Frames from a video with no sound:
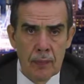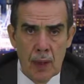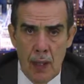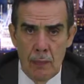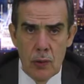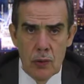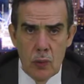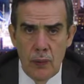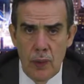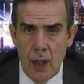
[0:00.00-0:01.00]
Abu
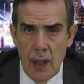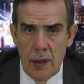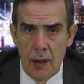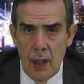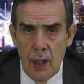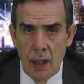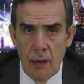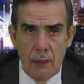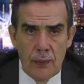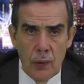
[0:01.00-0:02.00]
Sufyan
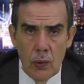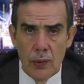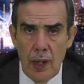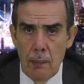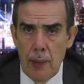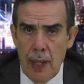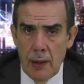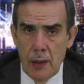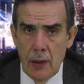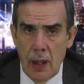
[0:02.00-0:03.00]
unfurled their
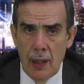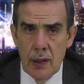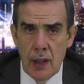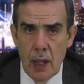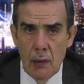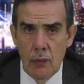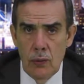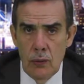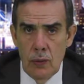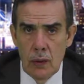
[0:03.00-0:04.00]
banner at
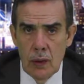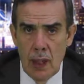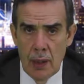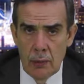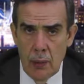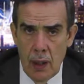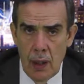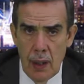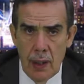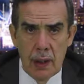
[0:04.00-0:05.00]
Da'un
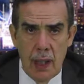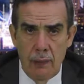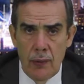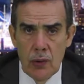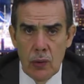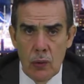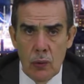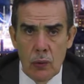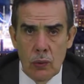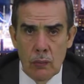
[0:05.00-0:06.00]
Nadwa and gave it to
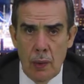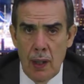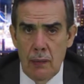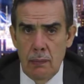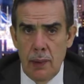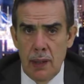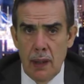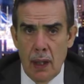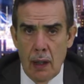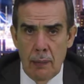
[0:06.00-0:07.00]
Uthman bin
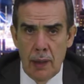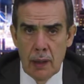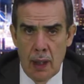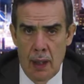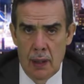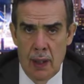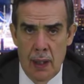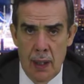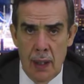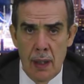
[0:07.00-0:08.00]
Abi
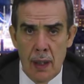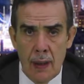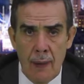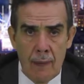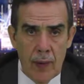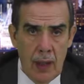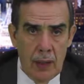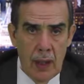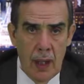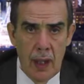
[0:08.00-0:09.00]
Talha. In
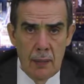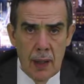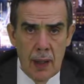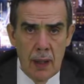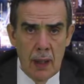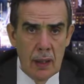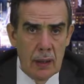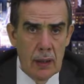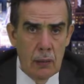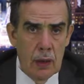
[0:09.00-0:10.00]
the army,
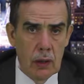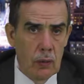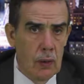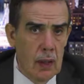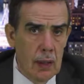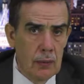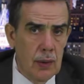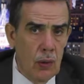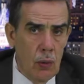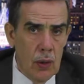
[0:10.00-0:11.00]
there were 300
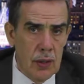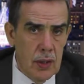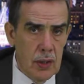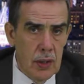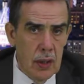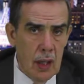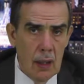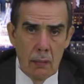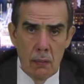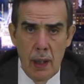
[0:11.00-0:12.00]
horses,
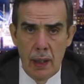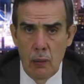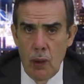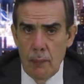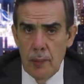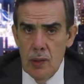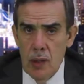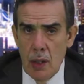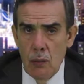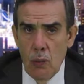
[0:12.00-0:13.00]
many weapons,
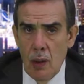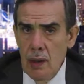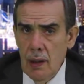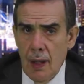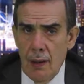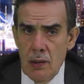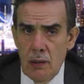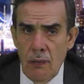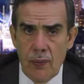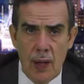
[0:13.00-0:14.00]
and
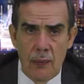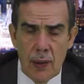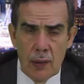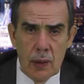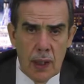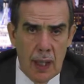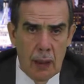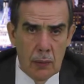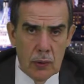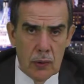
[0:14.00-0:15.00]
1,500
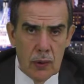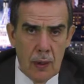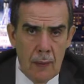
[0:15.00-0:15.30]
camels.